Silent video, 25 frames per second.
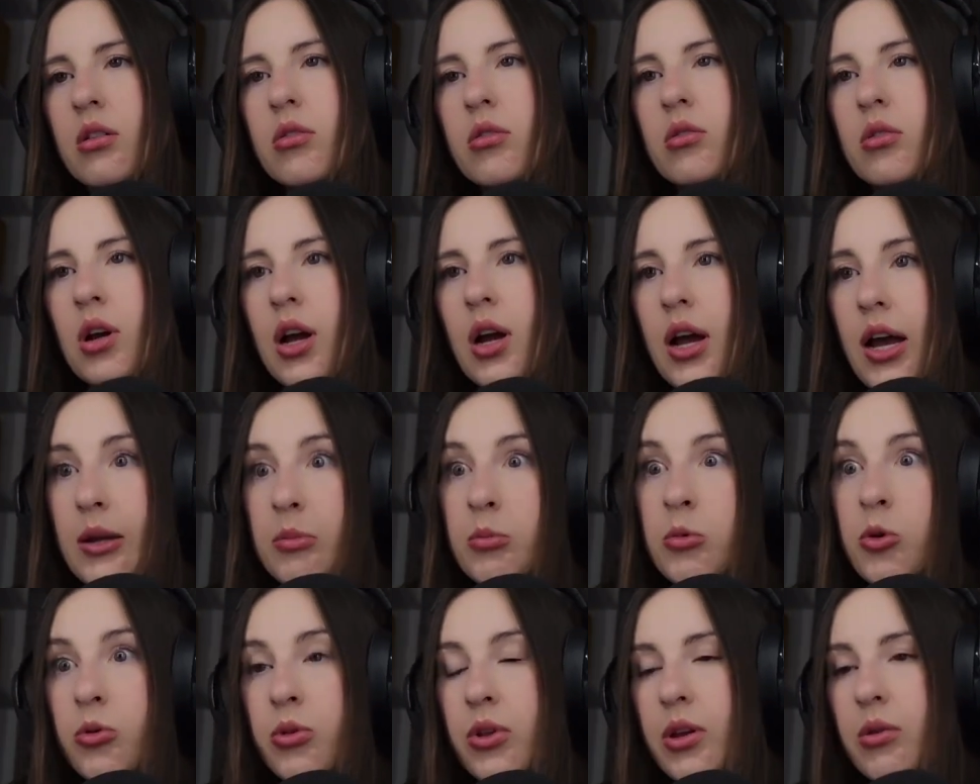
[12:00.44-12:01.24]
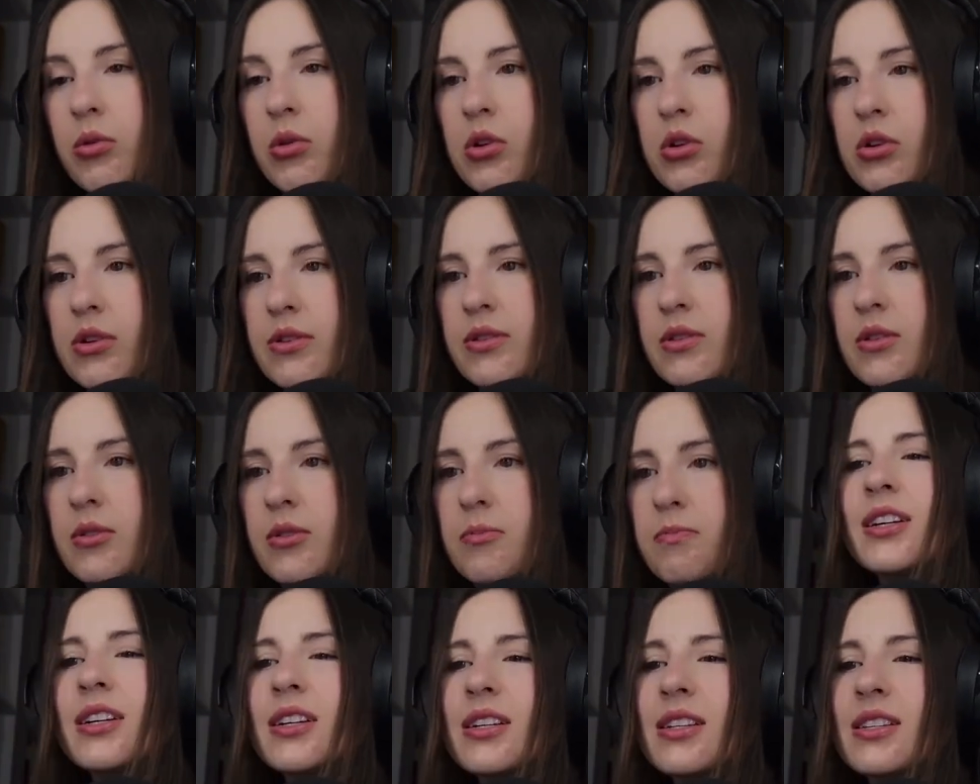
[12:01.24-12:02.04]

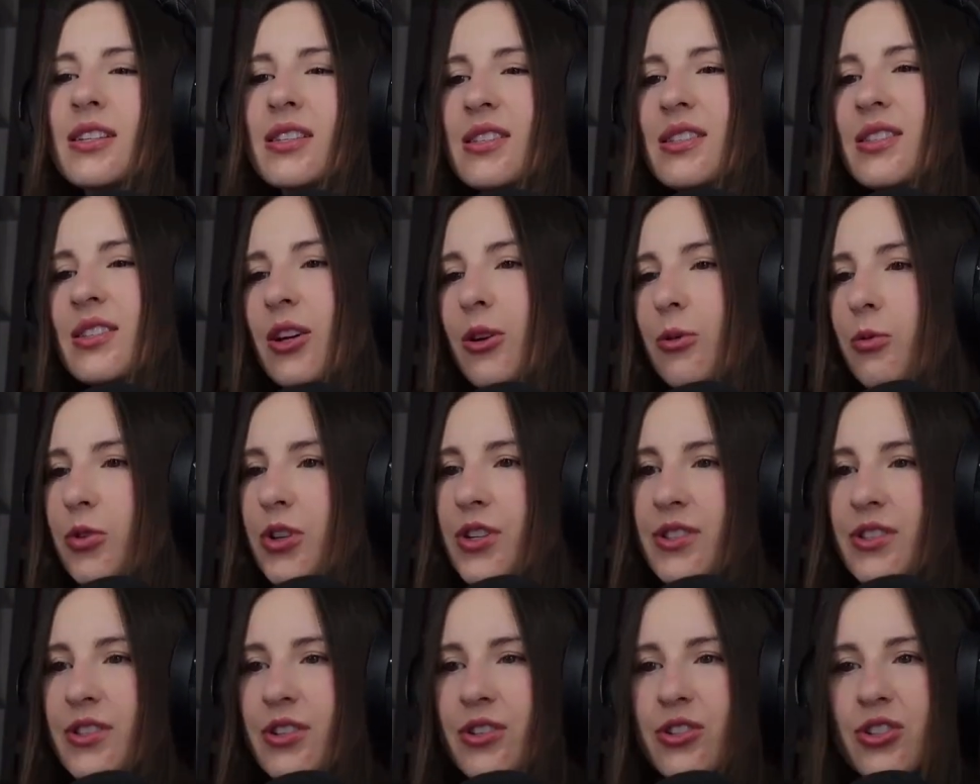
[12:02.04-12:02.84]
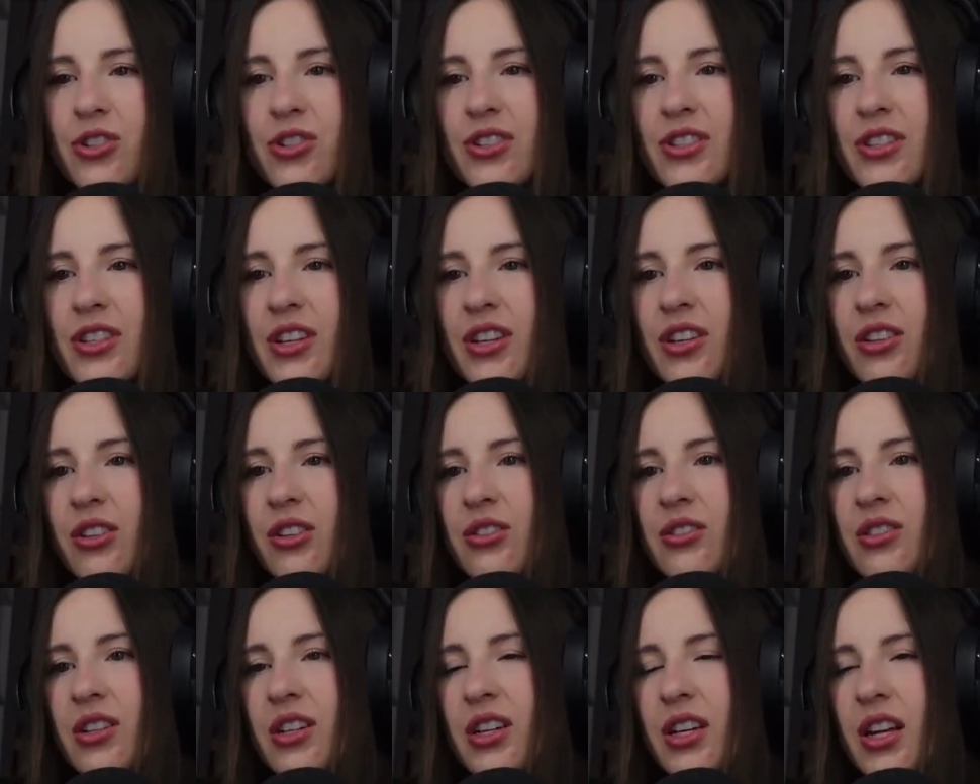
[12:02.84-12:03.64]
hypothyroidism. Some researchers think
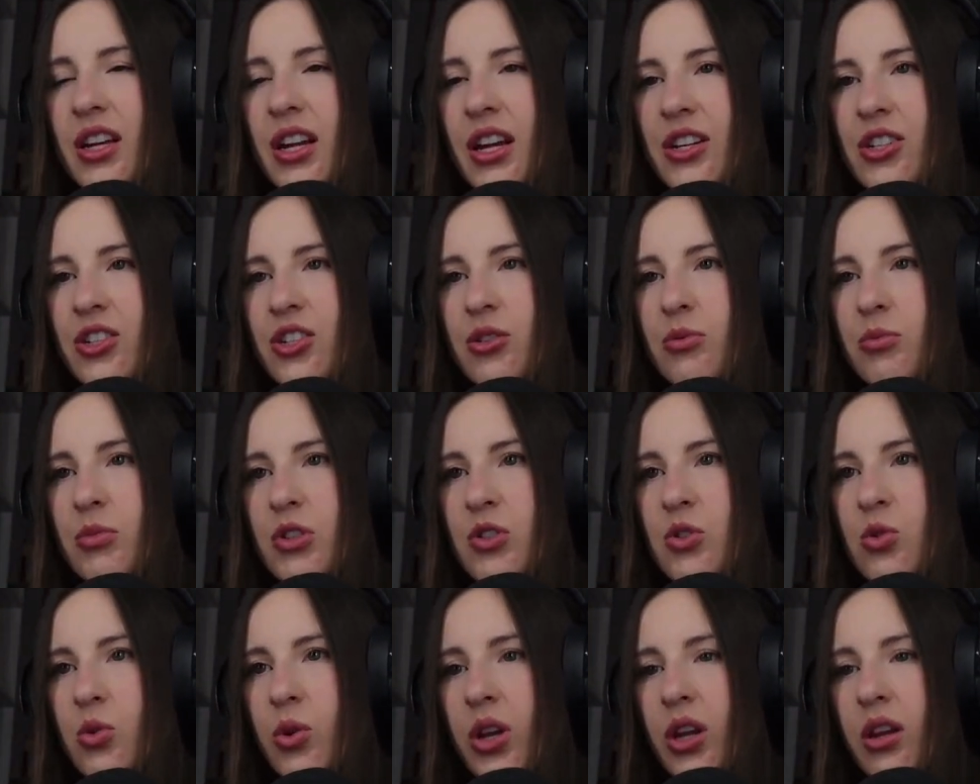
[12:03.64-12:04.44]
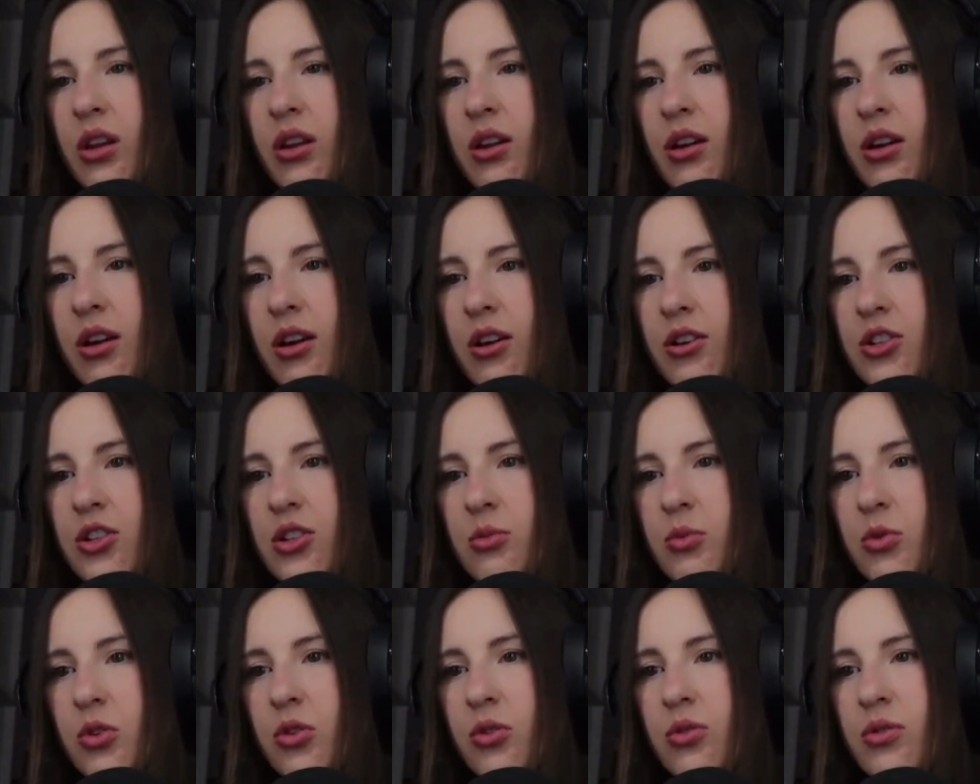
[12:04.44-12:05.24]
there's a connection between
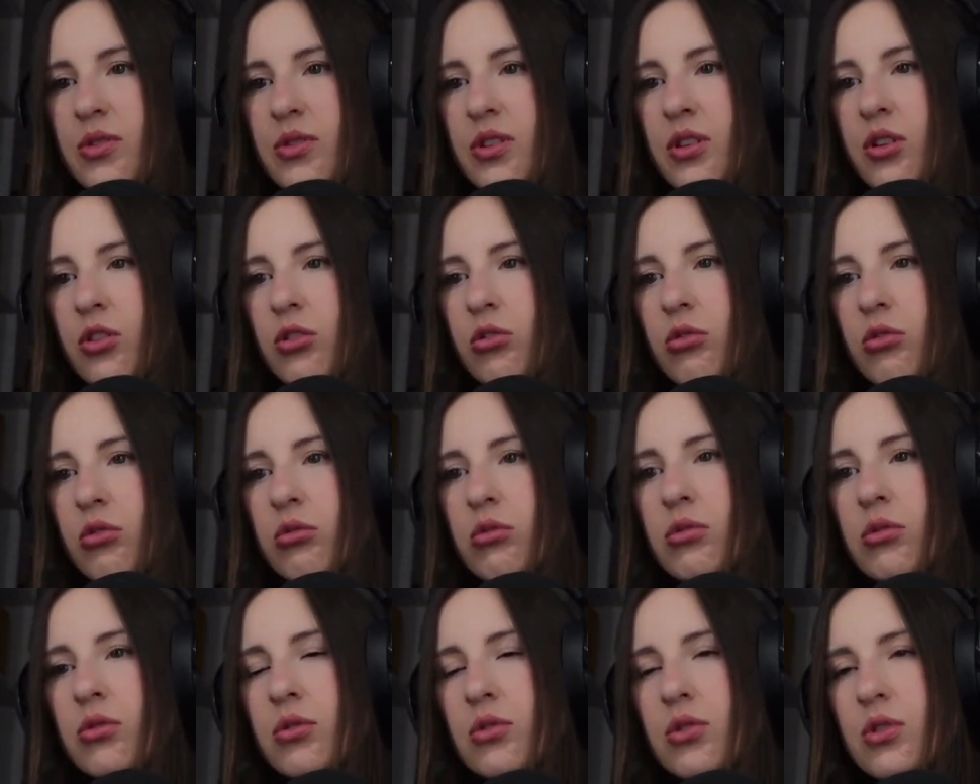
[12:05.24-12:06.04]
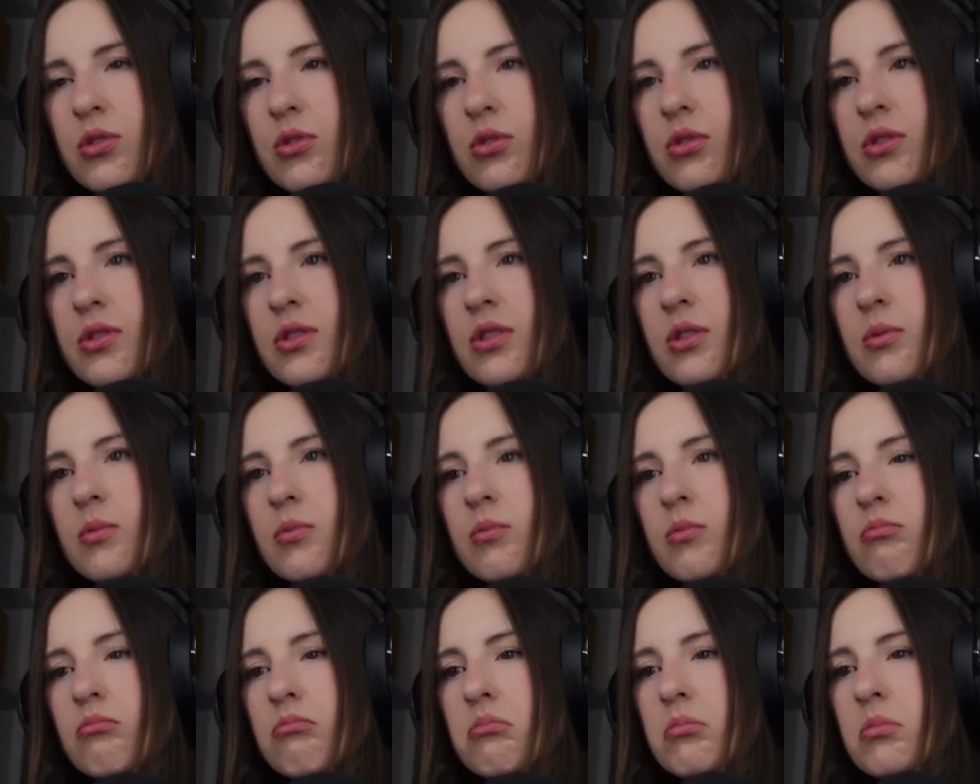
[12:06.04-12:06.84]
Hashimoto's and gluten due to
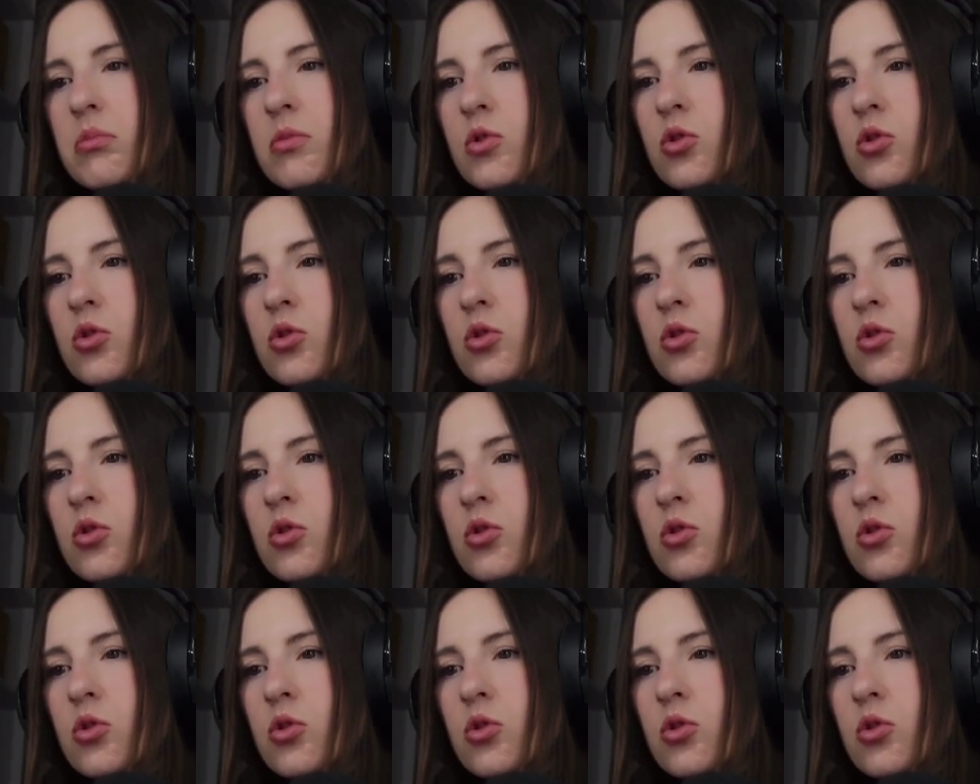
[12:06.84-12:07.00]
some